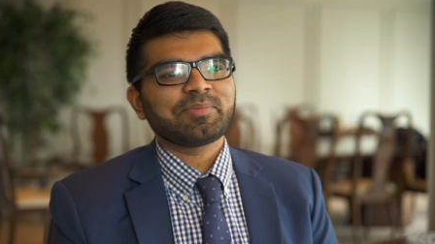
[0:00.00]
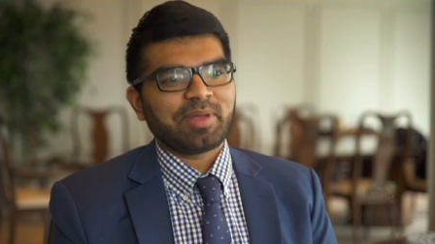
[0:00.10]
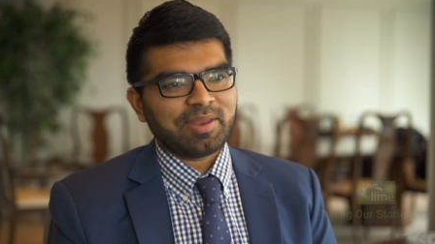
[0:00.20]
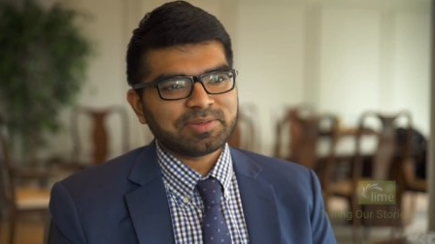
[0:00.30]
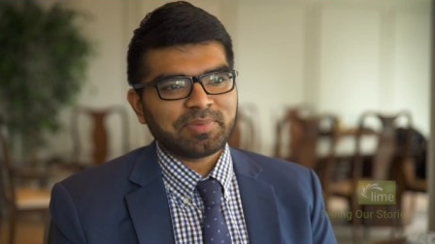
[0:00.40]

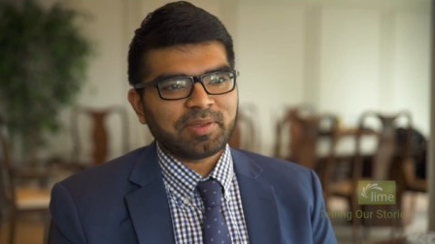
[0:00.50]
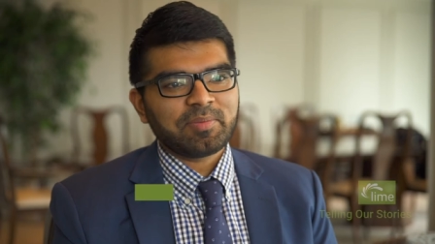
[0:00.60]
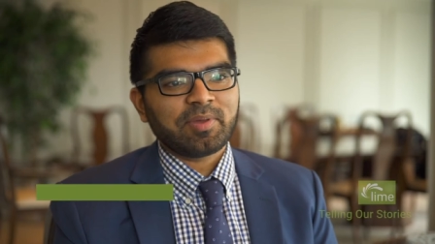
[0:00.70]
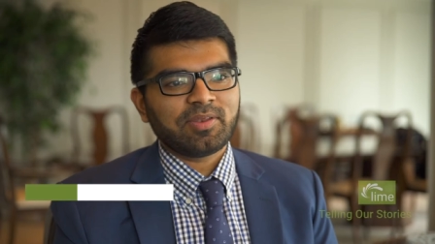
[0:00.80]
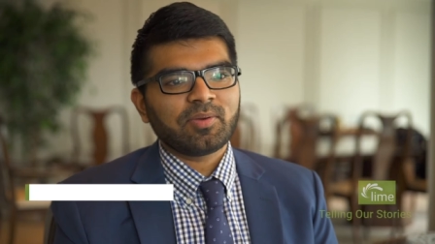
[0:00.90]
My name is
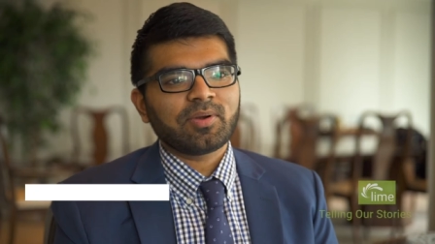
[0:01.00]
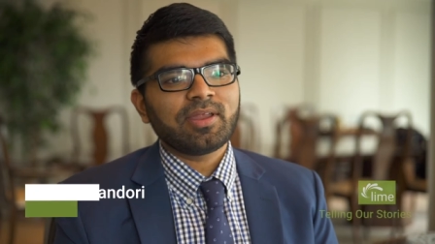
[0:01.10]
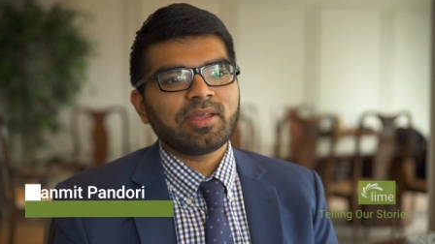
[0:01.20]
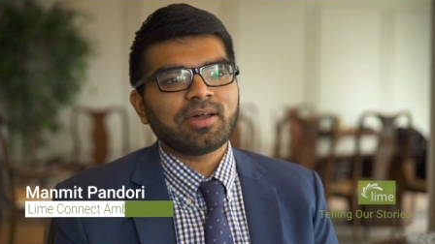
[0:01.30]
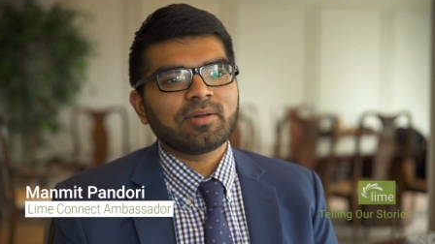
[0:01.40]
Manmit
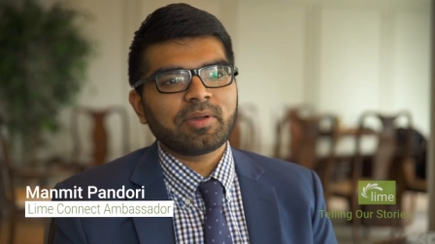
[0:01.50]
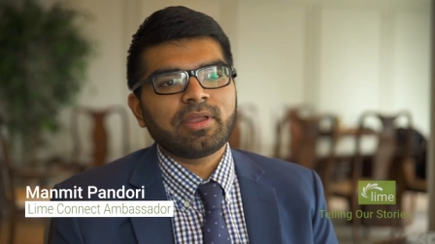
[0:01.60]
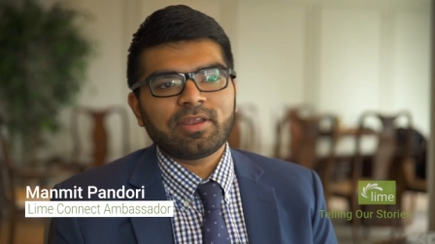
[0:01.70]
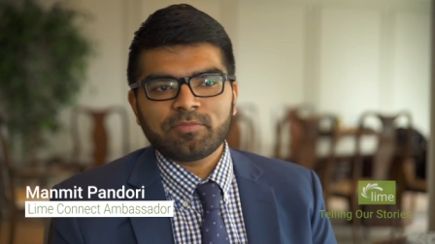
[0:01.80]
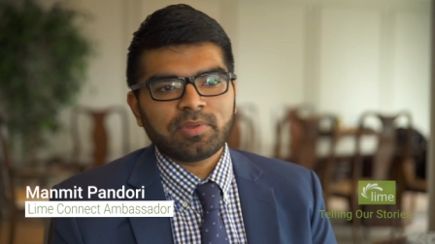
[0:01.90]
Pandori,
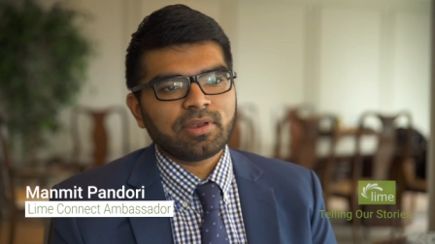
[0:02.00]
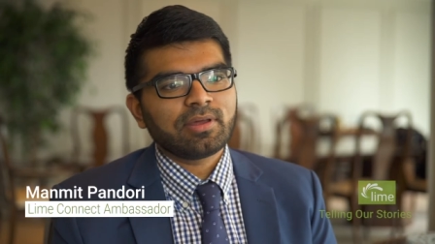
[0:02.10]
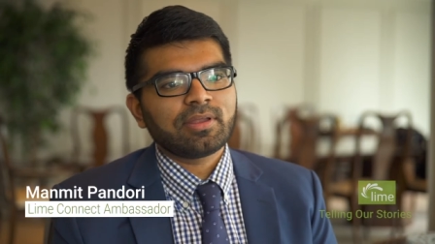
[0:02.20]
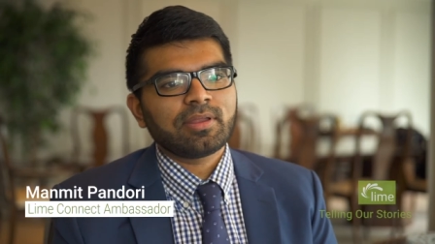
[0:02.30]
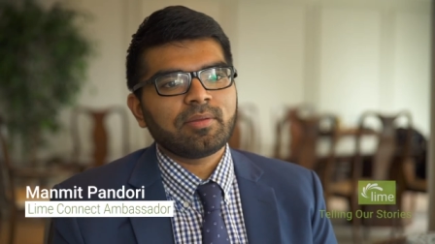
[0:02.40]
and I've been
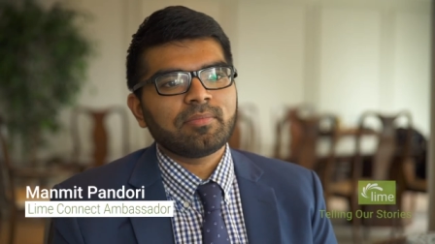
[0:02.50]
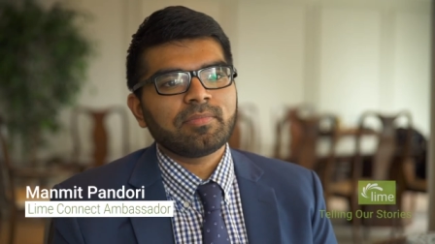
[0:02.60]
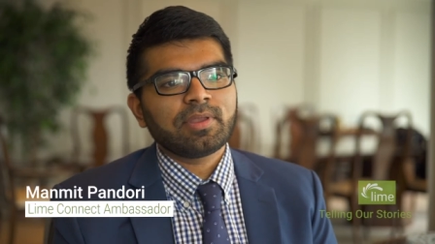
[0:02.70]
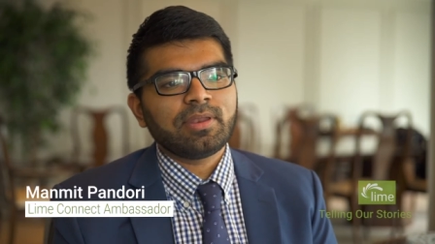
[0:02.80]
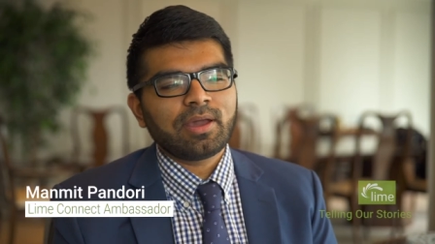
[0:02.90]

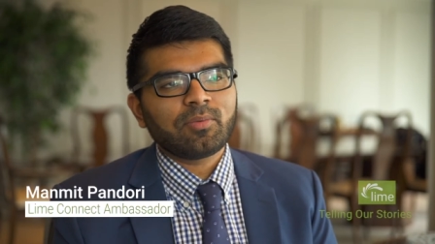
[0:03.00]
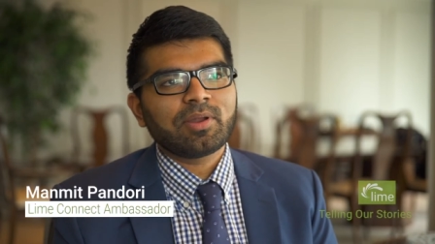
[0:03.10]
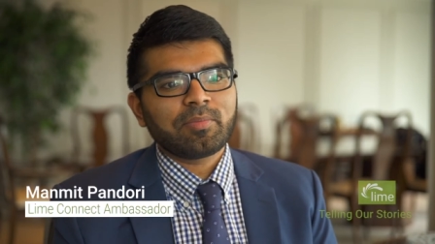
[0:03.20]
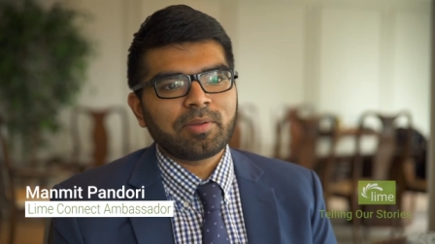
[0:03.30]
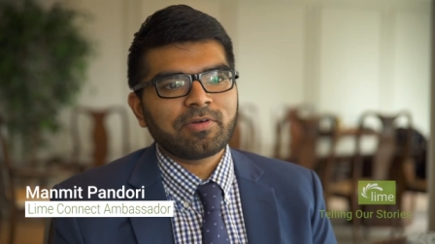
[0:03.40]
a
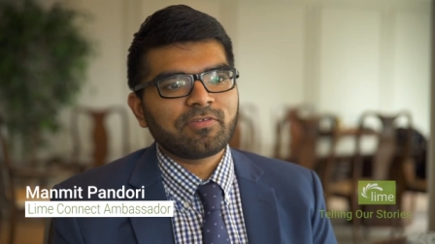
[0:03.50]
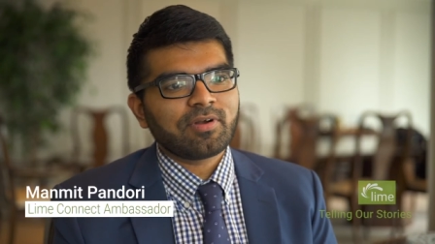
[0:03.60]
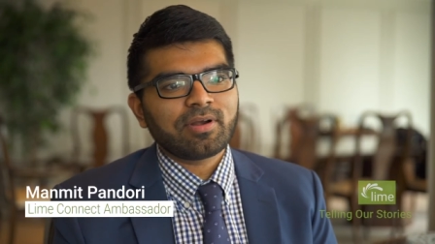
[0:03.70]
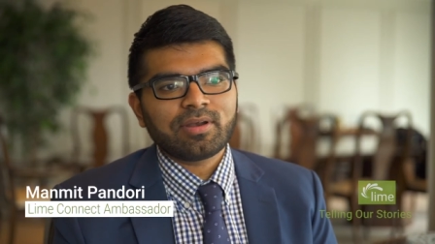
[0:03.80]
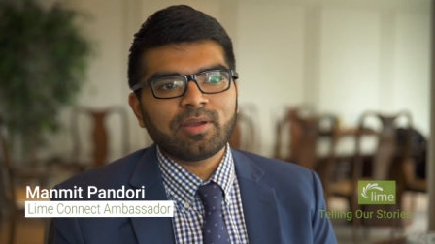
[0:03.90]
network member
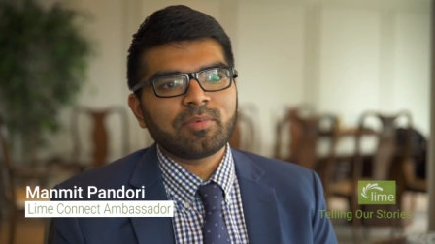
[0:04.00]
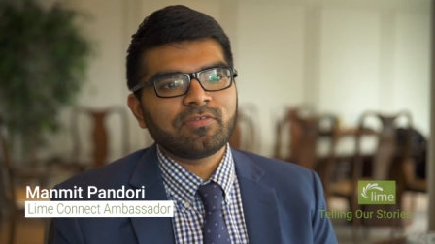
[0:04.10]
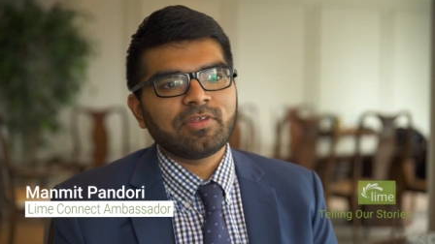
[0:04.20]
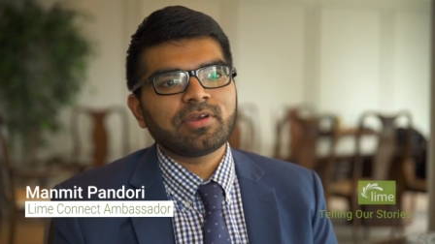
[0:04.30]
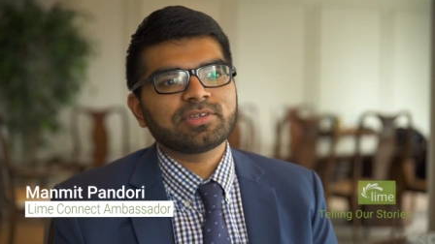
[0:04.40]
for a number
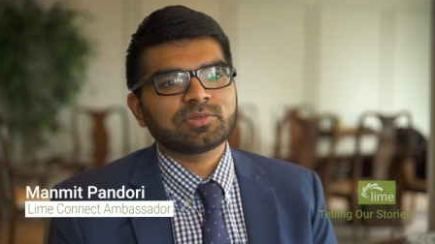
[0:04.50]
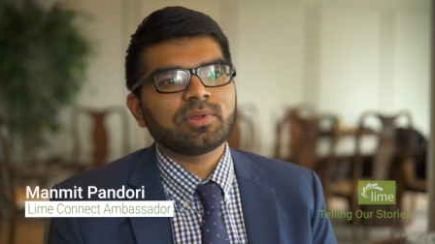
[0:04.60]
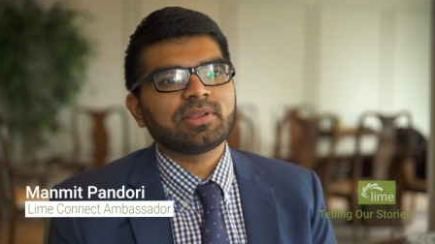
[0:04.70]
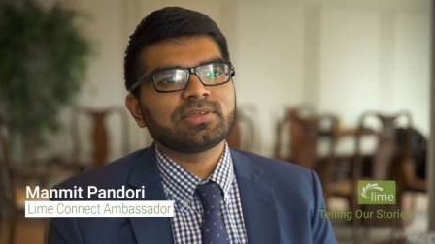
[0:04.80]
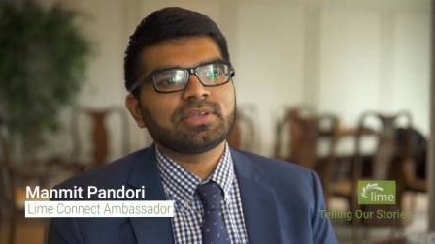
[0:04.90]
of years, as
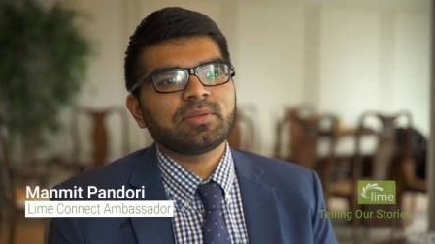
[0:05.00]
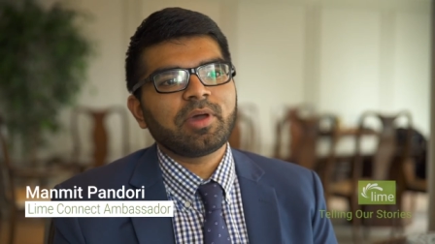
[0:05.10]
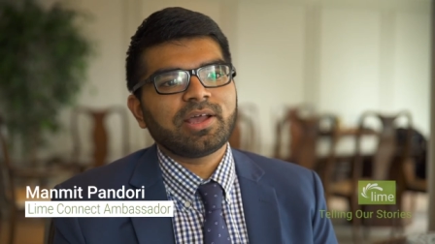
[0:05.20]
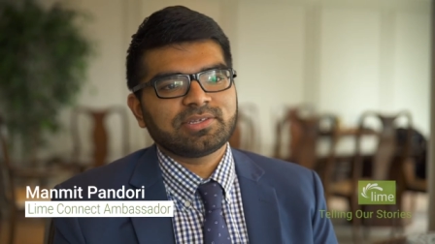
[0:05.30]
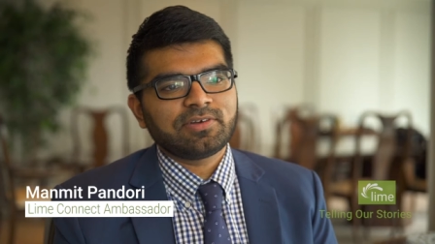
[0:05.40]
well as an
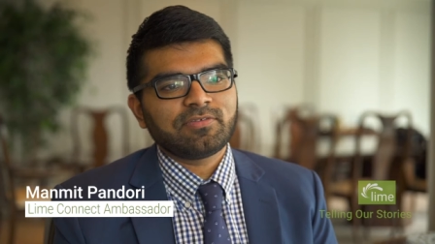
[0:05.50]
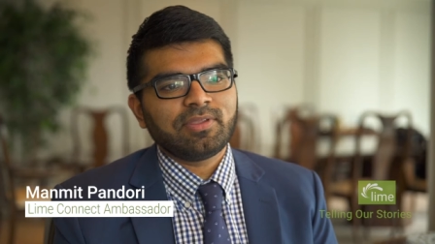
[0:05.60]
ambassador for